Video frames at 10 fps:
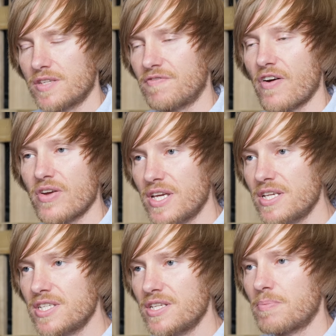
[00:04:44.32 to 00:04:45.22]
It's very
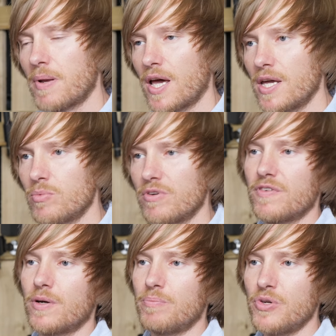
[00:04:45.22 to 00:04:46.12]
easy to play
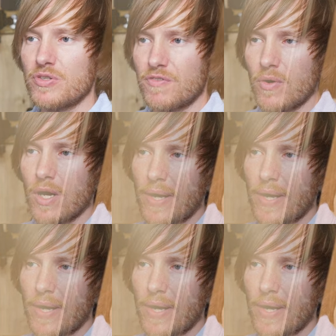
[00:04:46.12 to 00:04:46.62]
with a beautiful